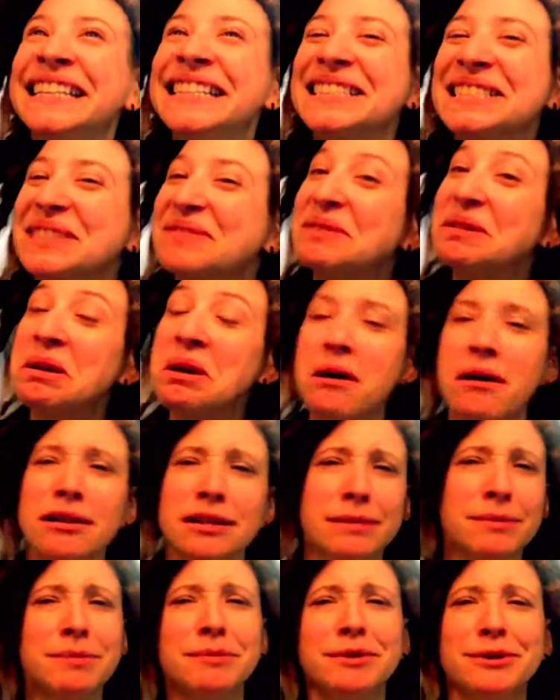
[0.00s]

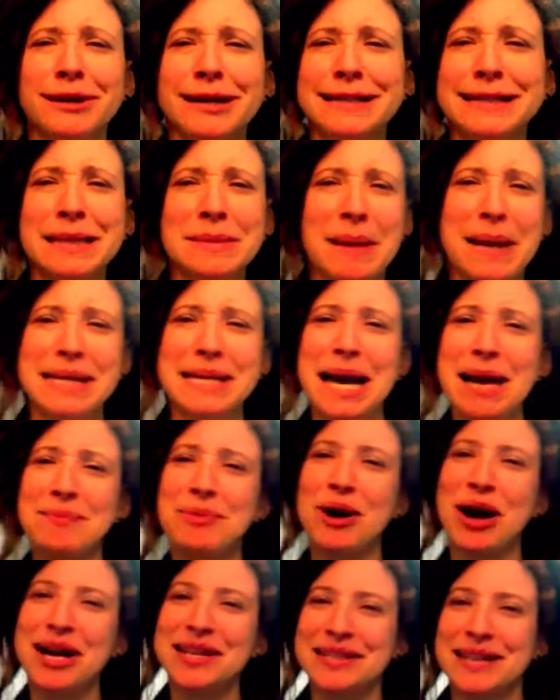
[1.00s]
someone requested my dye
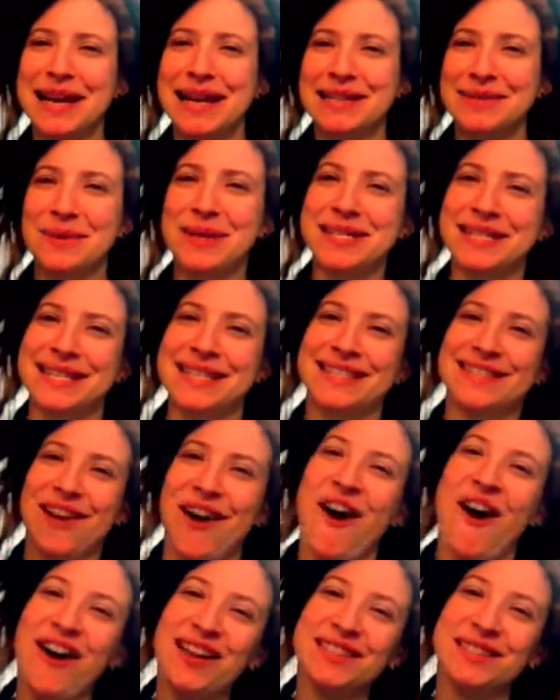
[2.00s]
process, which is
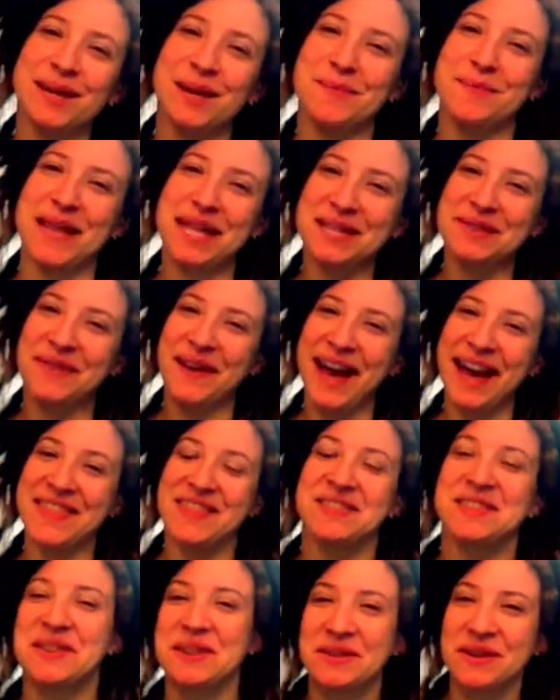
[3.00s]
awesome. That's fine.
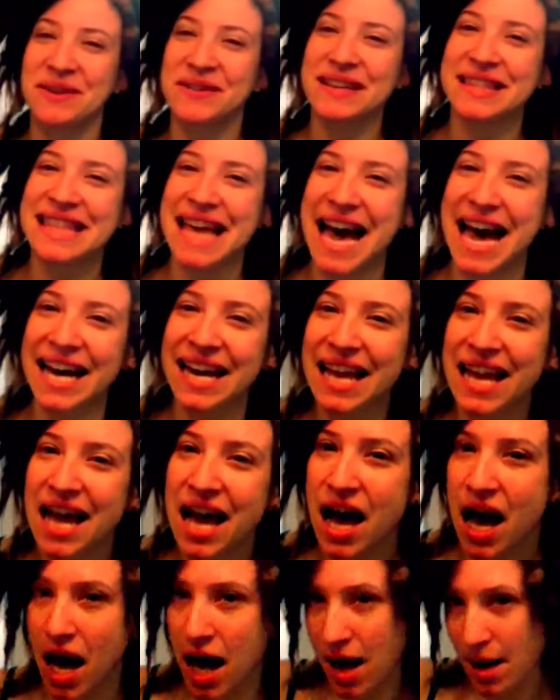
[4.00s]
There's nothing wrong with that.
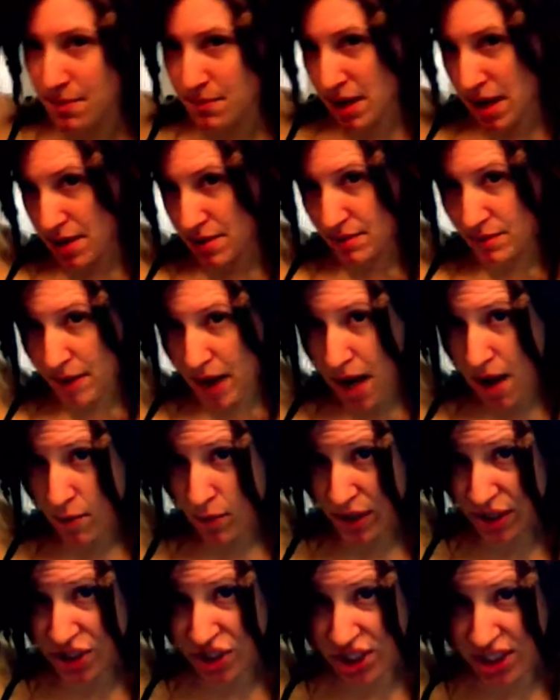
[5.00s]

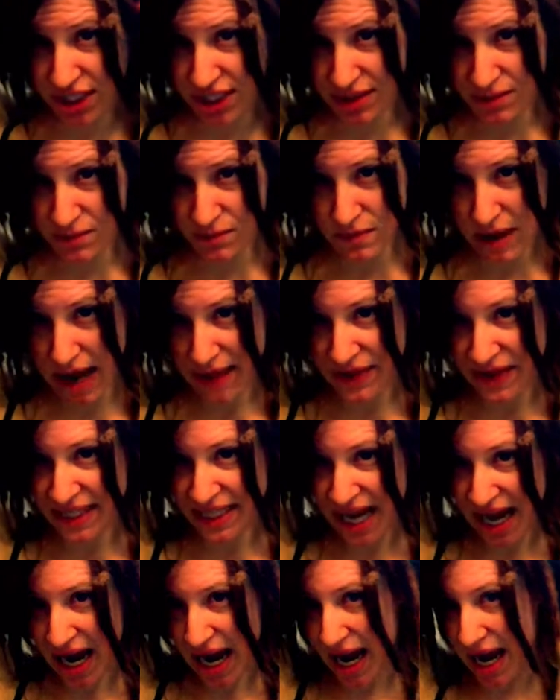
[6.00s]
When she, at the
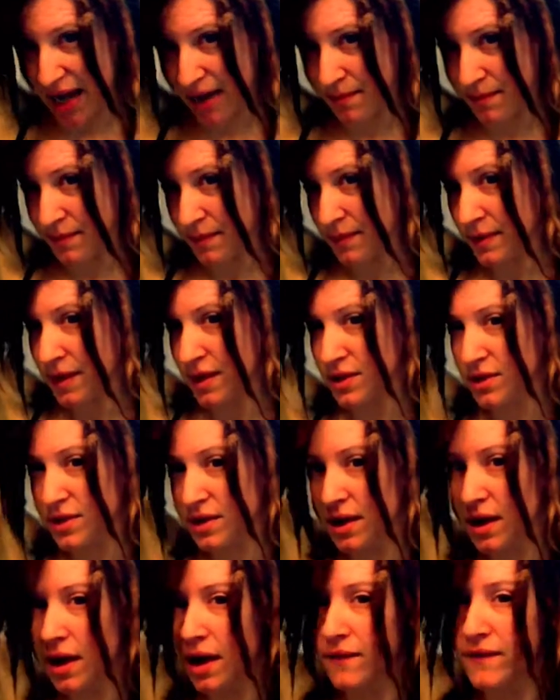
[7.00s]
time,
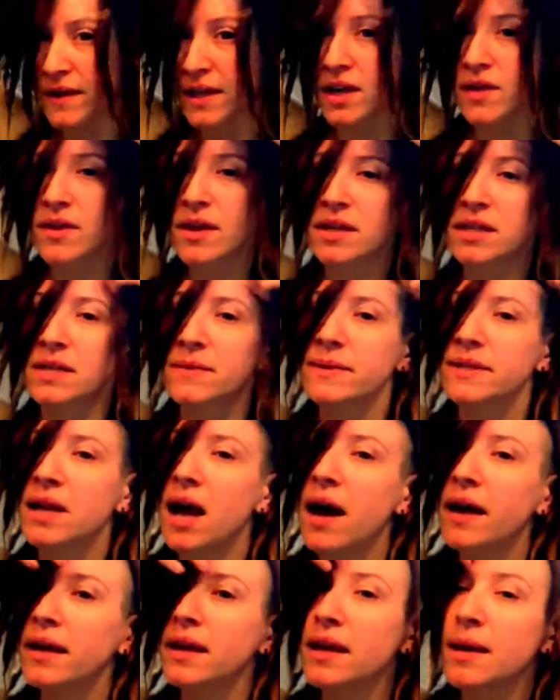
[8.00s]
the video that she was
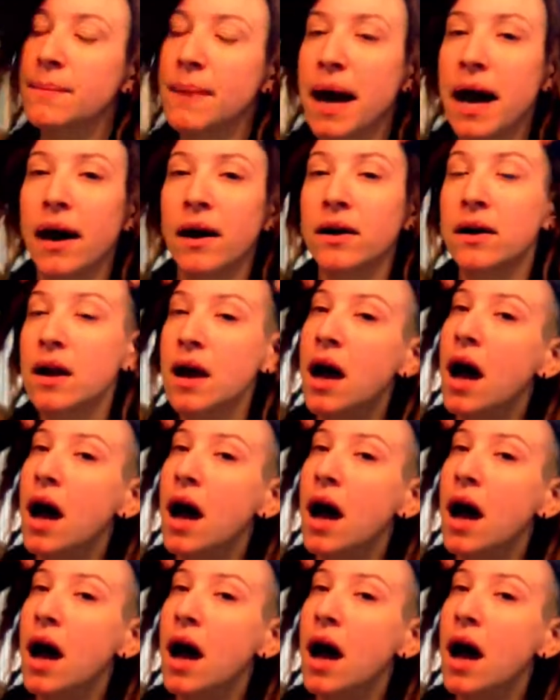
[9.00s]
talking about,